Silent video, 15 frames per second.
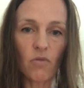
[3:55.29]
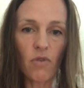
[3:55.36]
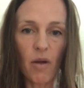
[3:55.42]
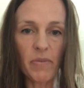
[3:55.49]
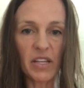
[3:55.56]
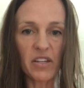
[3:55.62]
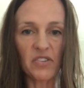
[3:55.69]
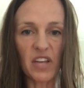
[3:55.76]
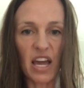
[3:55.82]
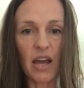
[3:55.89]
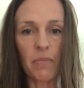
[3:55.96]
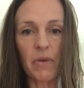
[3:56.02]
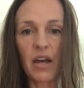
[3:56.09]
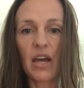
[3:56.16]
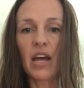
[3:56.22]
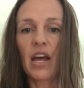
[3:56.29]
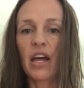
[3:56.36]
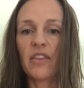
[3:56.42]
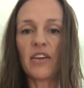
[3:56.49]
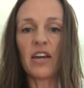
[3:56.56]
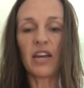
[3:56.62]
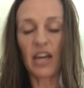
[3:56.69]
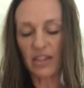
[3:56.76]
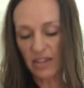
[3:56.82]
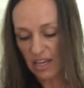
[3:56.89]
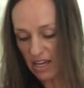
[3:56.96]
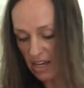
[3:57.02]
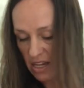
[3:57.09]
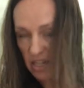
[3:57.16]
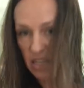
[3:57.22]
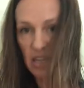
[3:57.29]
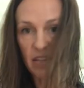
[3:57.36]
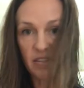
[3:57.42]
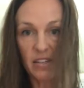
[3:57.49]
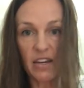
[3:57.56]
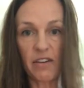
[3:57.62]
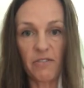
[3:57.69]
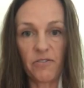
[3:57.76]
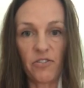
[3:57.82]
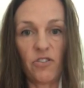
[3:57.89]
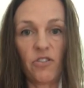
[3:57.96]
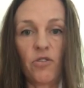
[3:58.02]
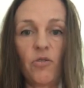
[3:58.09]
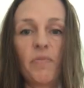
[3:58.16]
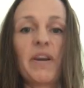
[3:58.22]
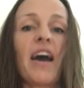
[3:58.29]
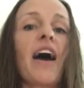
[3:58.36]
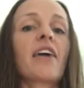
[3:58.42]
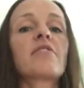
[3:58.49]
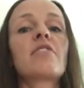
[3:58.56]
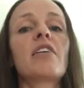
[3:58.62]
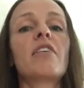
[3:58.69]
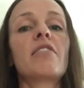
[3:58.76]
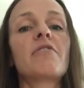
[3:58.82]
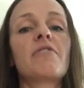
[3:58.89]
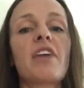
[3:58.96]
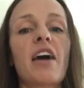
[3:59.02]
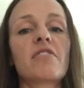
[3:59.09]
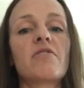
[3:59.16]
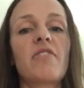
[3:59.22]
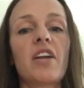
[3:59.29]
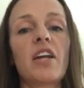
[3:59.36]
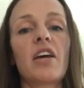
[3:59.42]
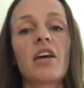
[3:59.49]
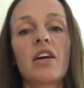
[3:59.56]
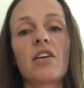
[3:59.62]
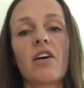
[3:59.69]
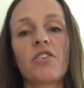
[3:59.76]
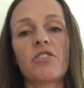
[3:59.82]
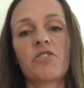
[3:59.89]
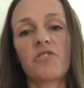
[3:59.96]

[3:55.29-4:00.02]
Rubbing the tape, get the adhesive to be active and activated on your